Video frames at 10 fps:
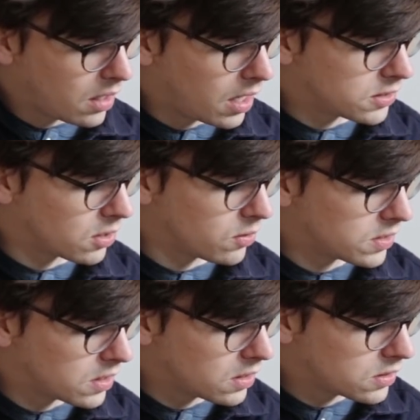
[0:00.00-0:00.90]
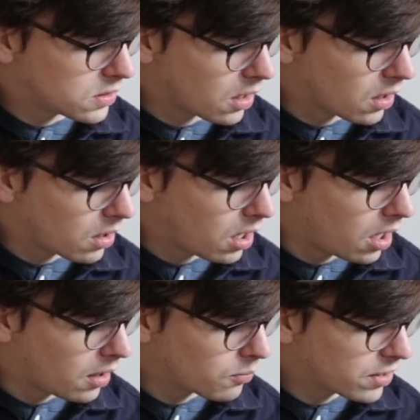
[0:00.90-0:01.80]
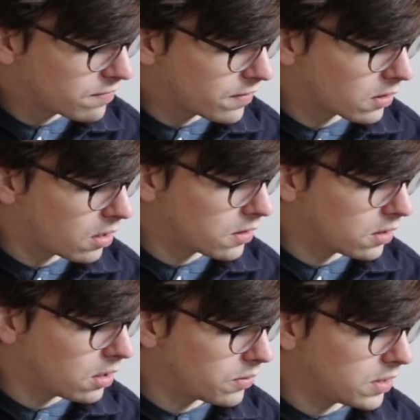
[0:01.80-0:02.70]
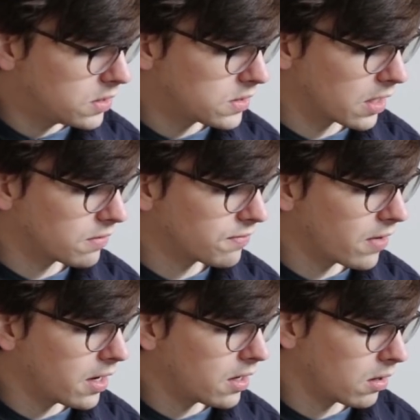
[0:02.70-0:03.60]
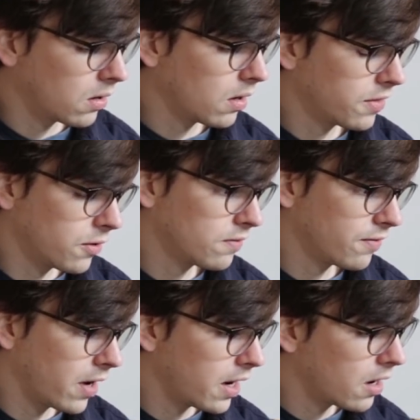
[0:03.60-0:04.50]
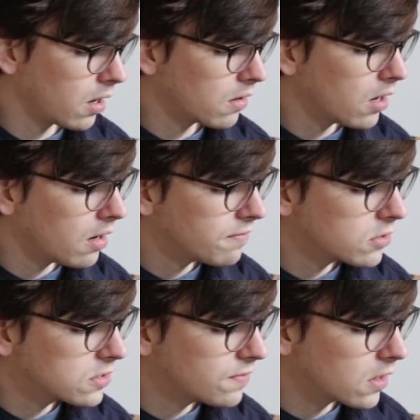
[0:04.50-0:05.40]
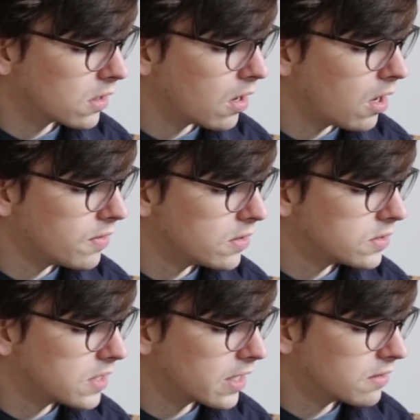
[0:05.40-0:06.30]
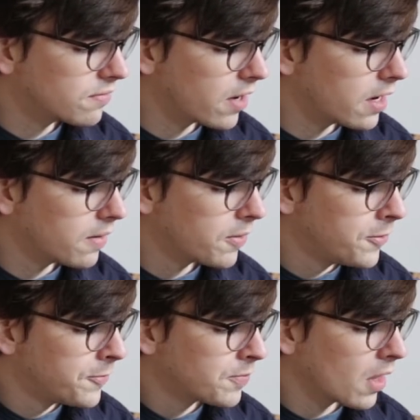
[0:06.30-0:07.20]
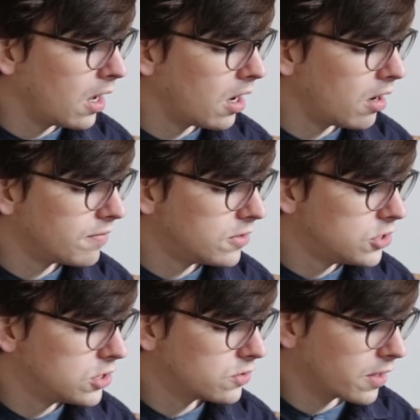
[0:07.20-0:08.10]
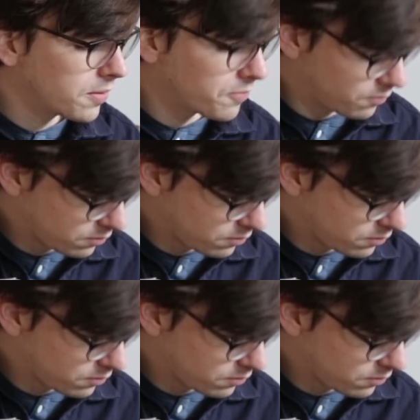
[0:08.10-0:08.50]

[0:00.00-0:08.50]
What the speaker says: And so this is our ring finger on the low E, 2nd fret, or 3rd fret, and our 1st finger on the 2nd fret of the G string.